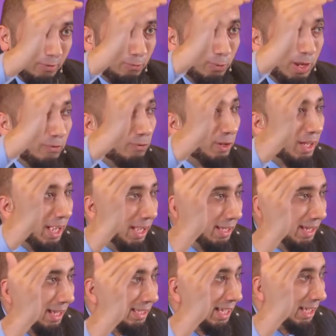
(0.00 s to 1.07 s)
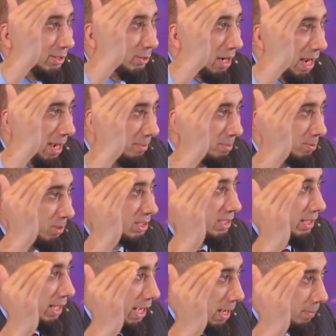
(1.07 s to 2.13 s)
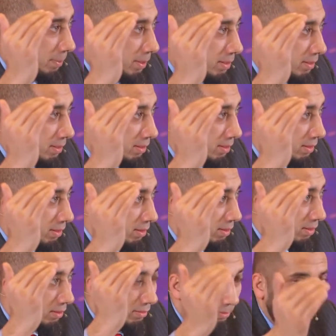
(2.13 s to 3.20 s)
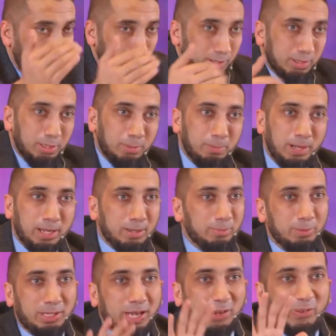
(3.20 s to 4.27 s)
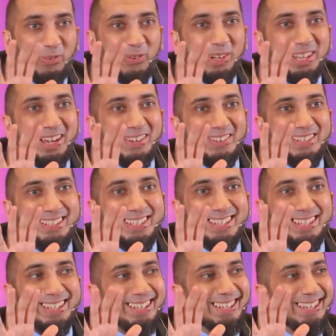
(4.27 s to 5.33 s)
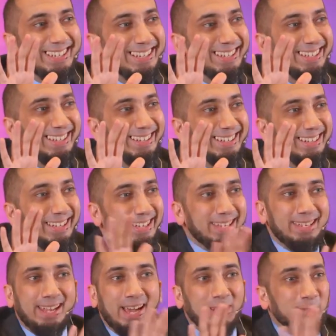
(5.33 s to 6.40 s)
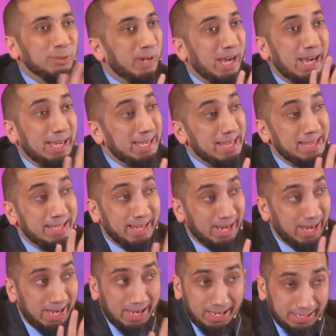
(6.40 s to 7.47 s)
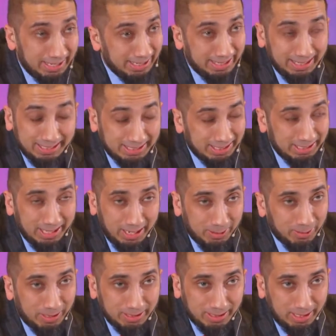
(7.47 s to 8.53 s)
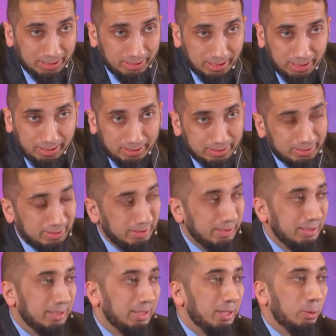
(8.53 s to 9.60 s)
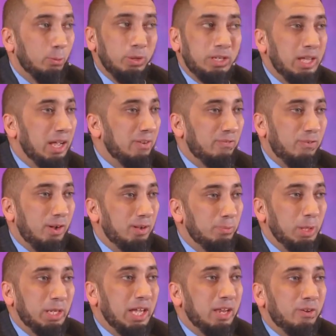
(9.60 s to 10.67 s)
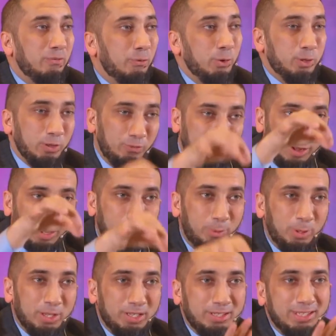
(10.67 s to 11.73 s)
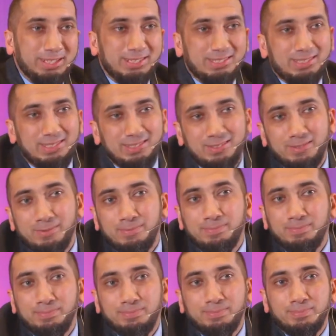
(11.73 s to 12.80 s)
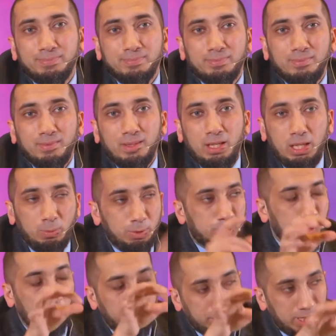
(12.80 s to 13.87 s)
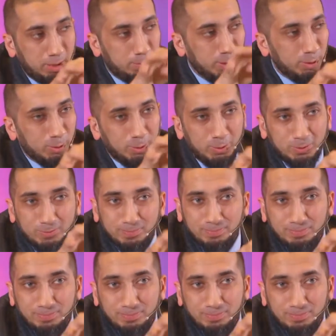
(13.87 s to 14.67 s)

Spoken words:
If we forget and get grabbed, what's going to happen? Middle to the bottom, we can't afford that one. La tu'akhidna illa sina wa akhtana. We can't afford to fall more than this. He was told, ihbitu.